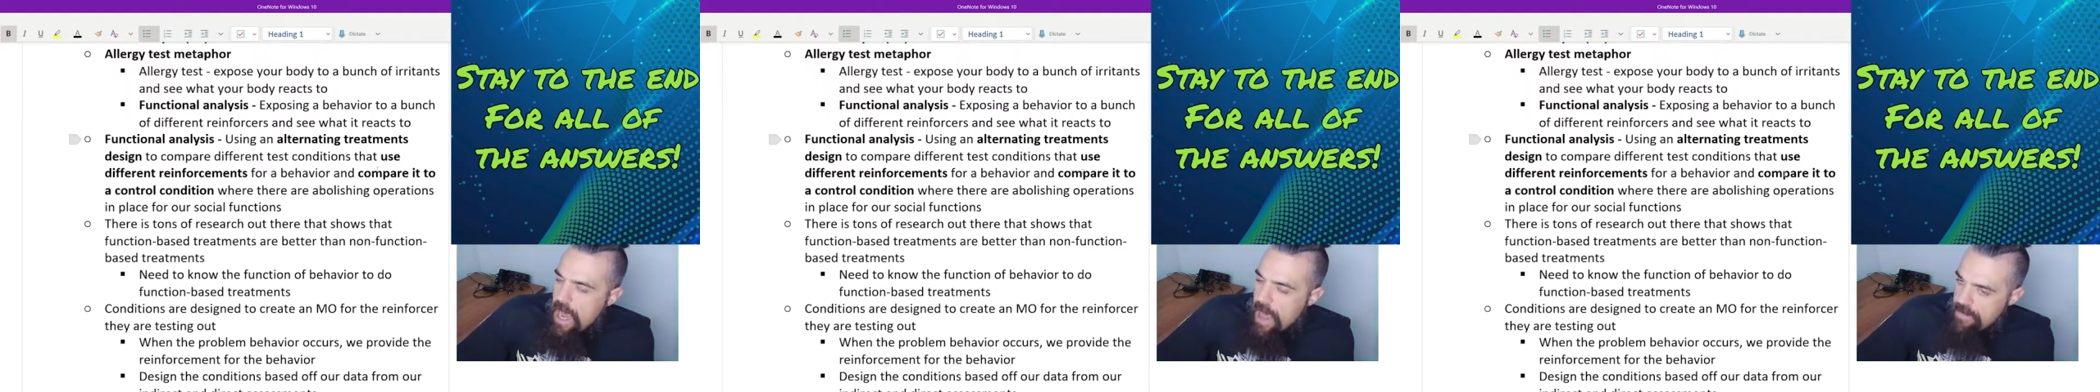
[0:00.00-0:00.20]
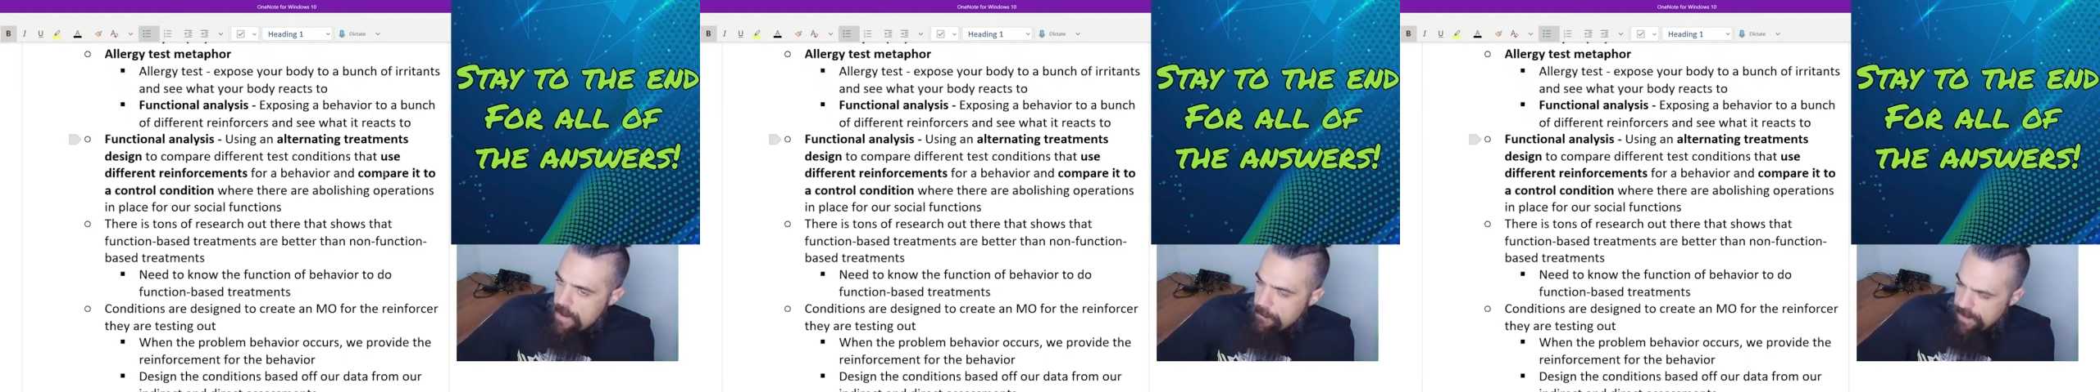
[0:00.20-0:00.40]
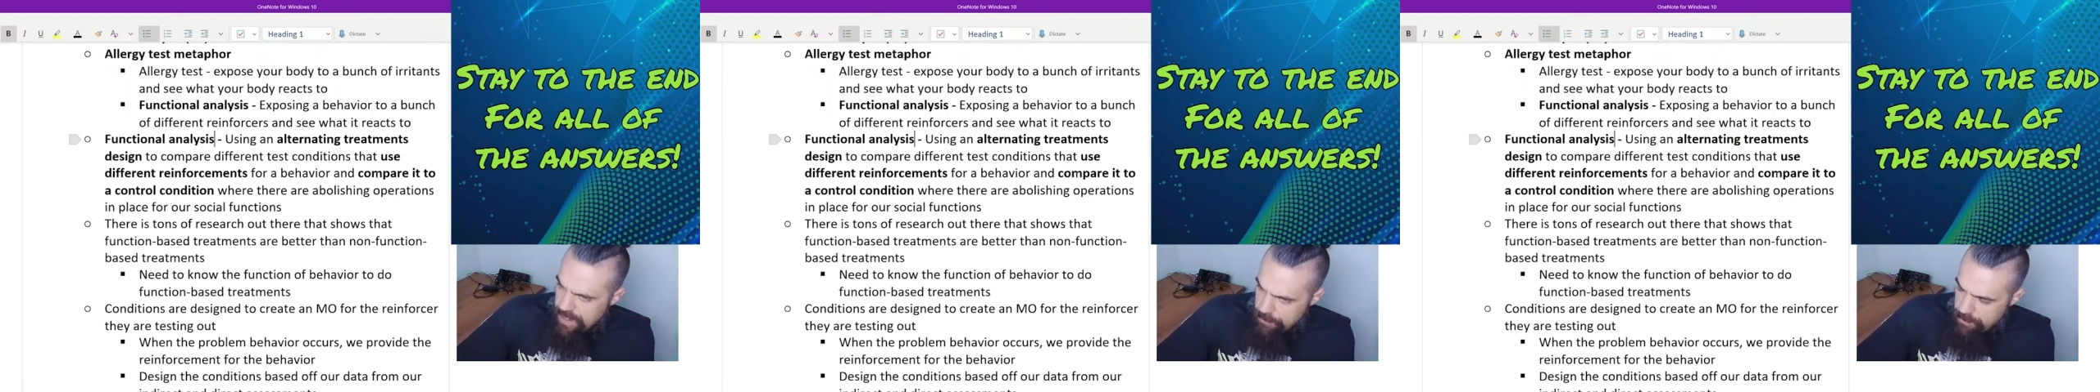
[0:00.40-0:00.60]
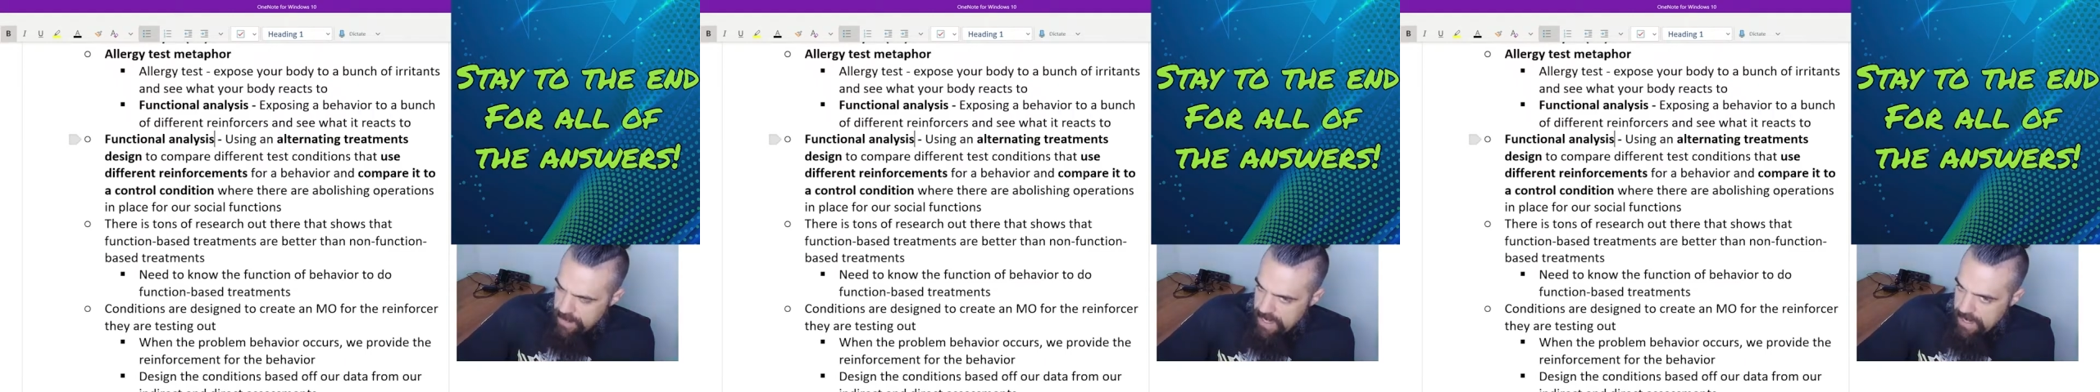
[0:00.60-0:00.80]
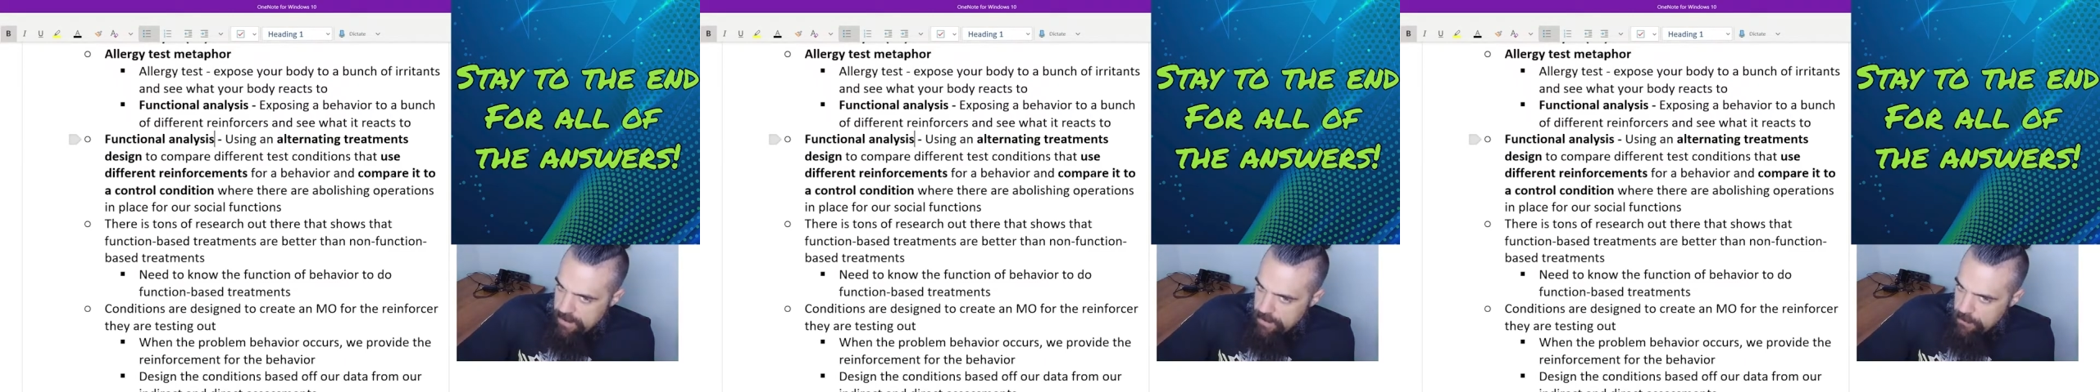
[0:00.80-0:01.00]
and then we
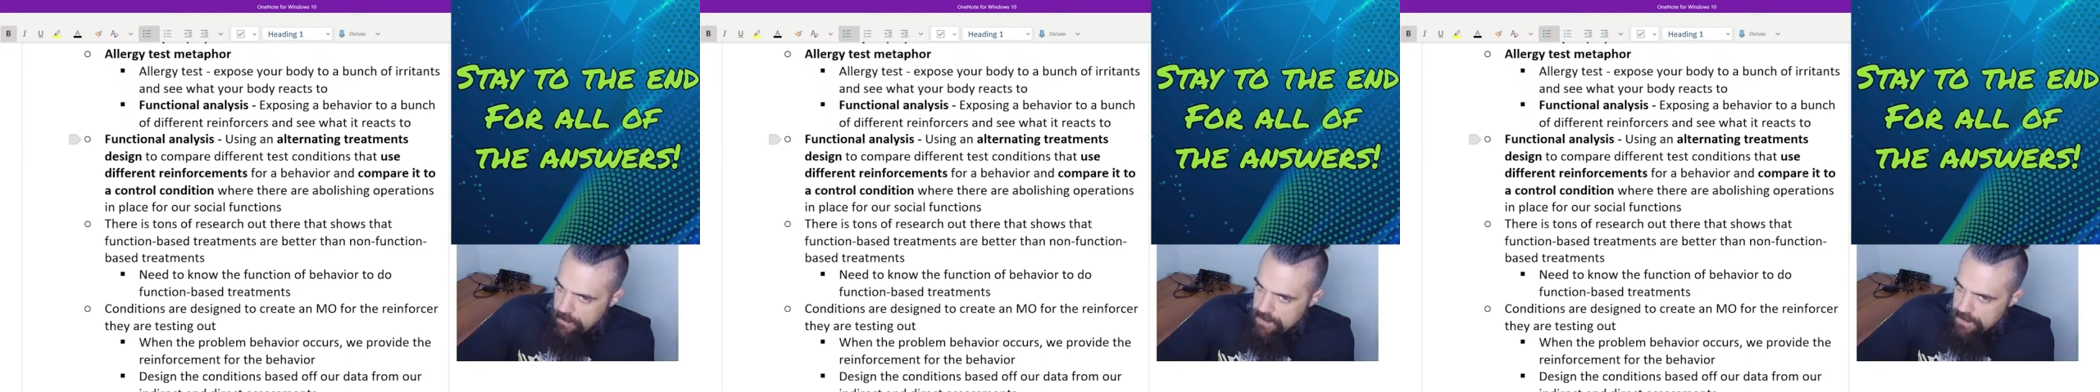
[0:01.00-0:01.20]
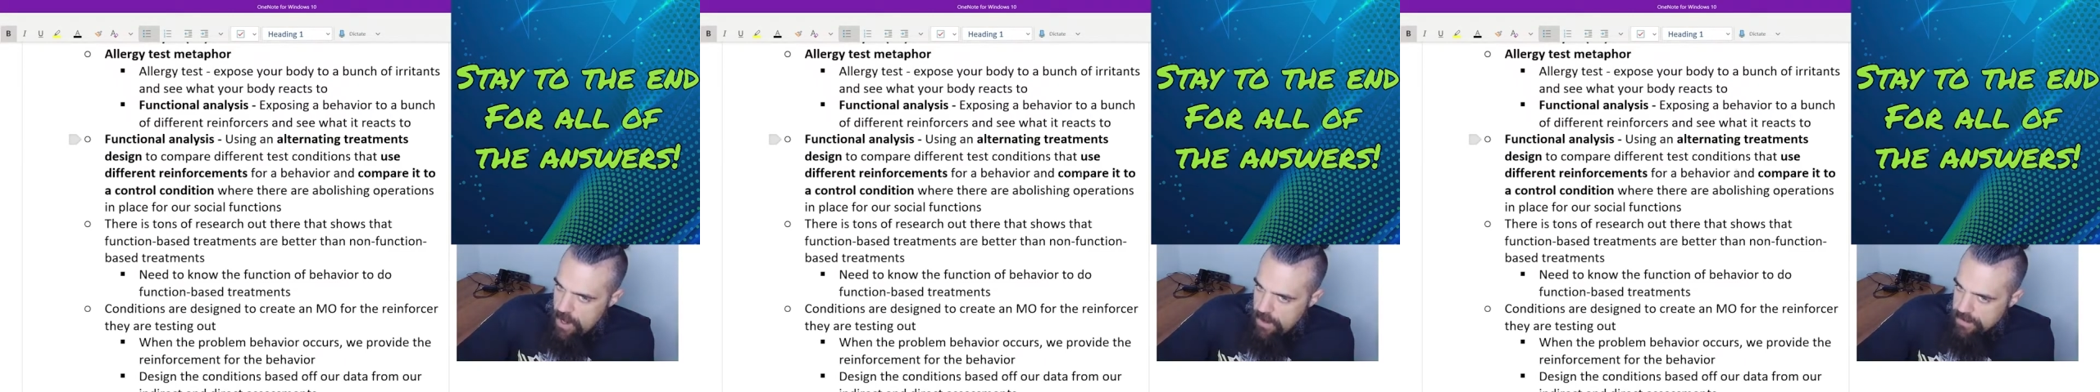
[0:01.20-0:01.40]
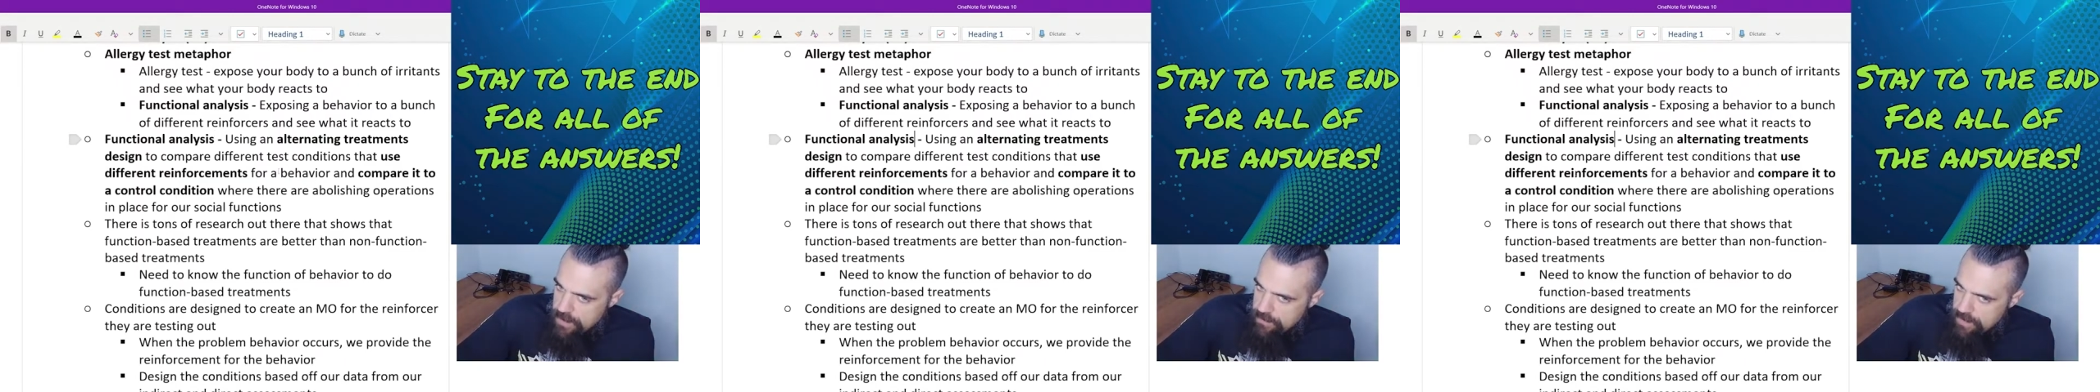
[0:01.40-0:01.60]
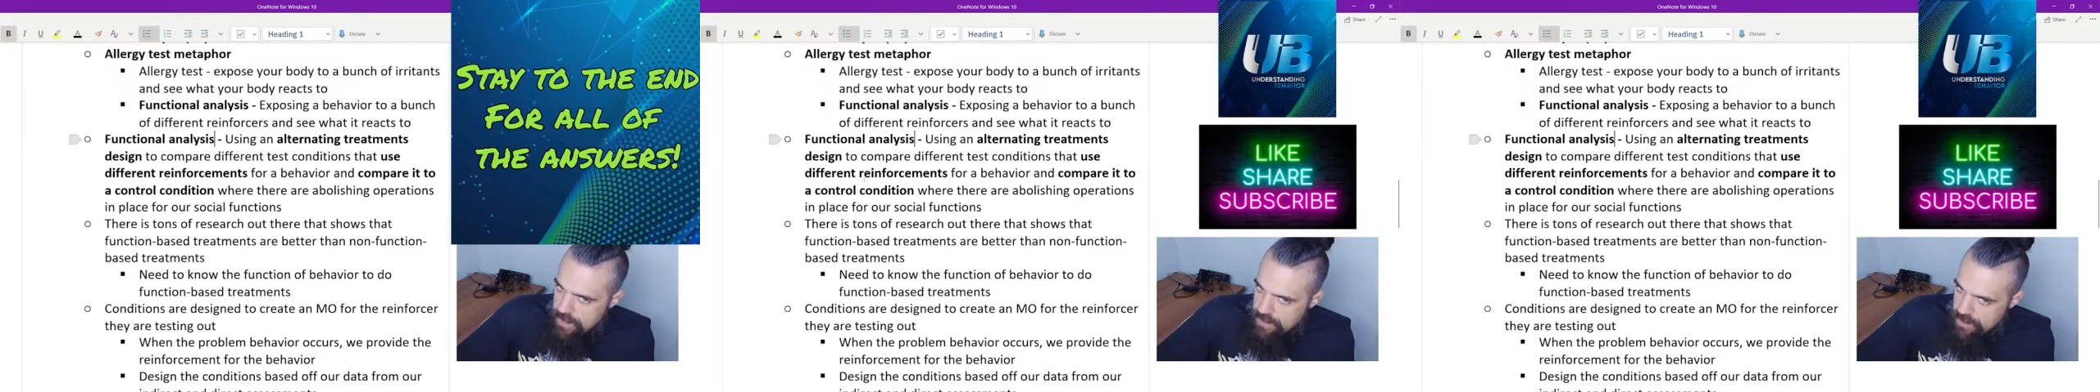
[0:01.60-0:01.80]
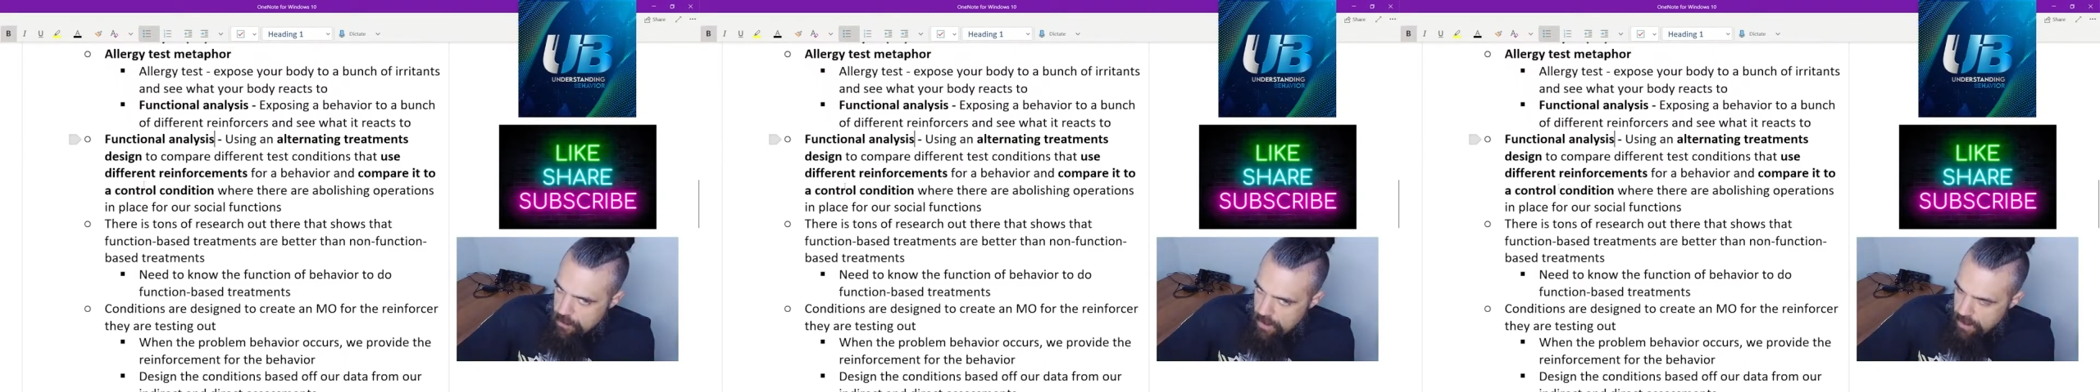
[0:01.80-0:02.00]
compare the results of
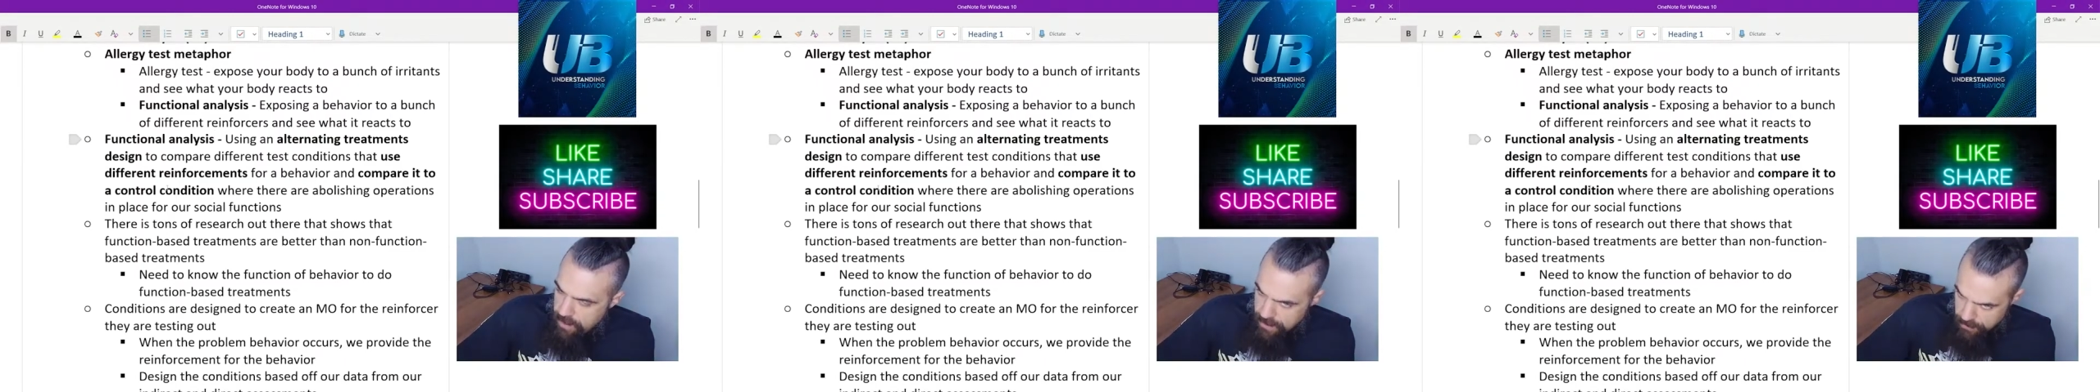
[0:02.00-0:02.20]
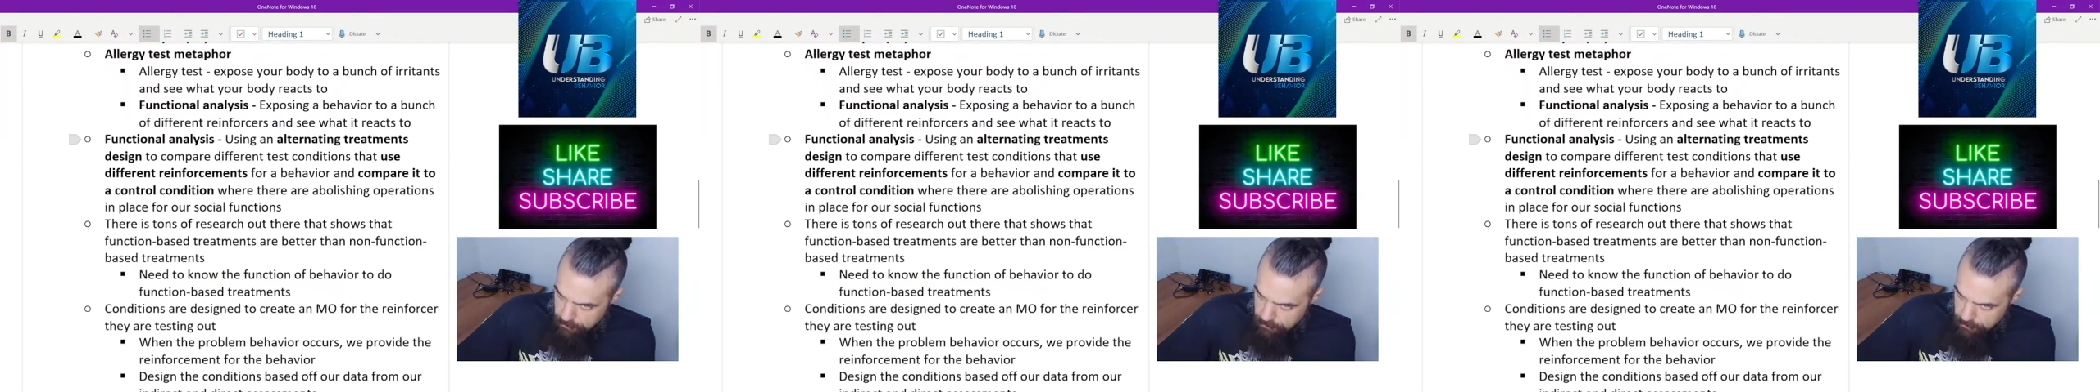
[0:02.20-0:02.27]
these to our